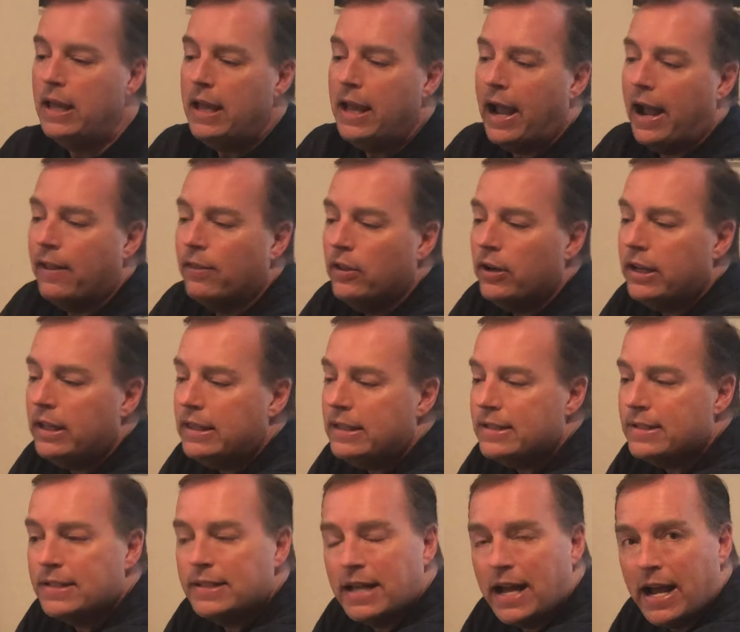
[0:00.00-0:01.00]
And look at
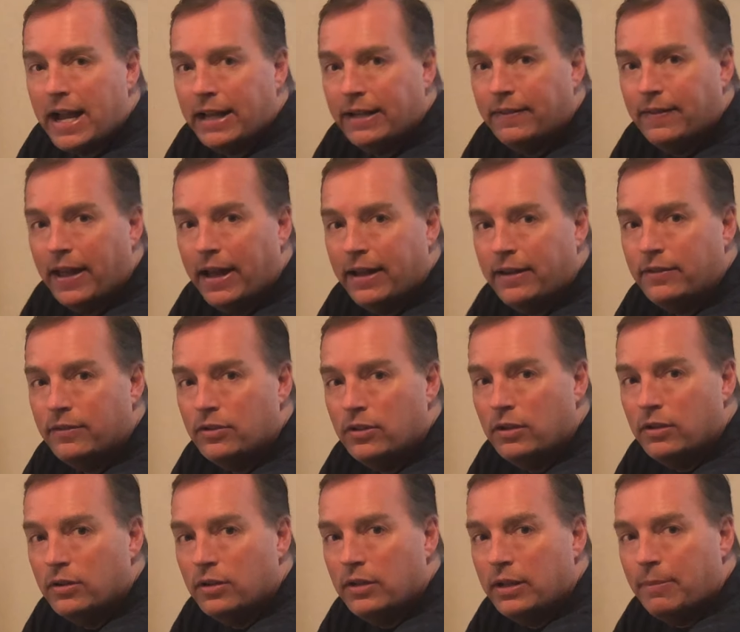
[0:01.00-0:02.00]
this sign that,
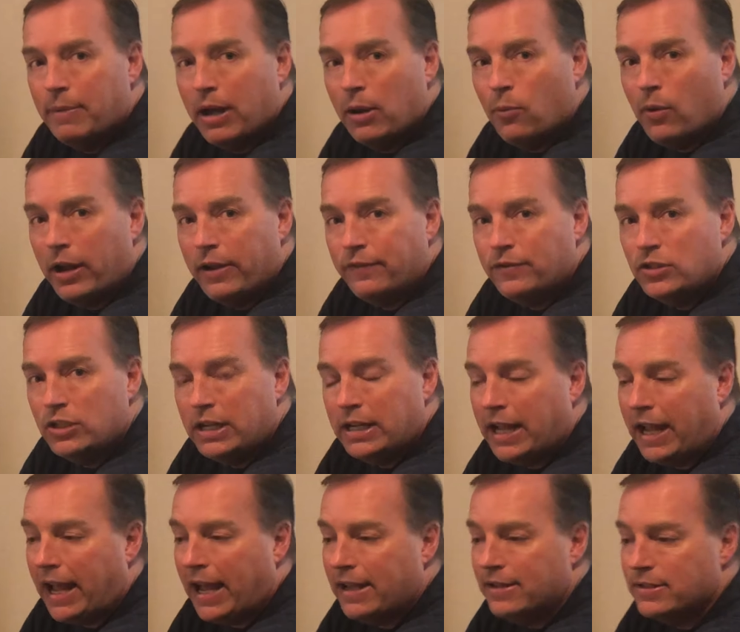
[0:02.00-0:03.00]
that my wife Gina
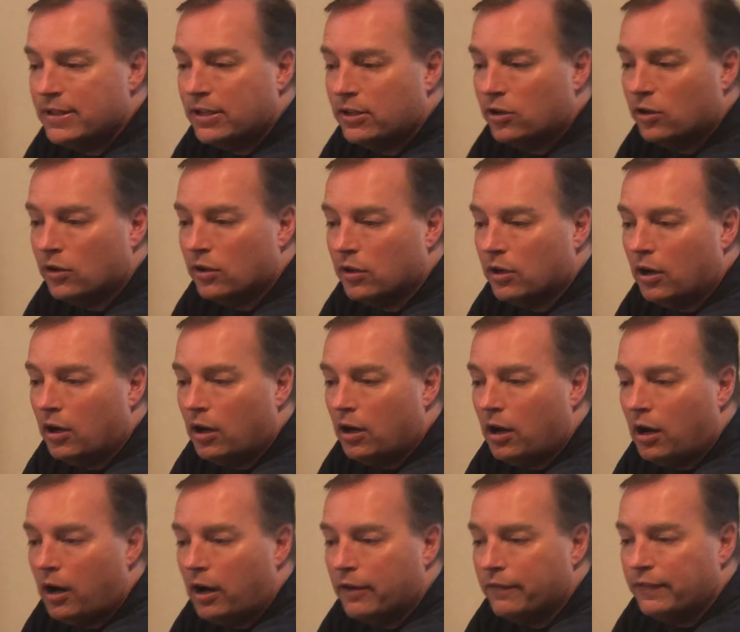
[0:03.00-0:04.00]
has in her
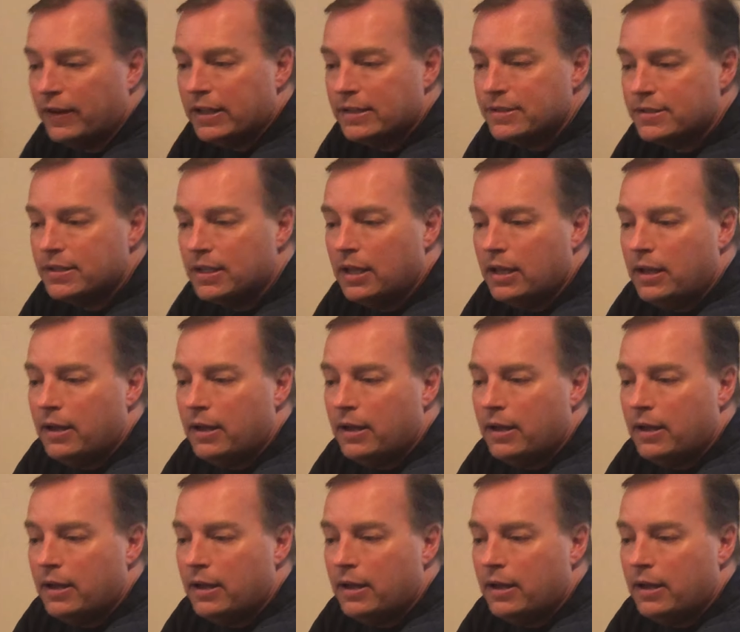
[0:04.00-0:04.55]
office.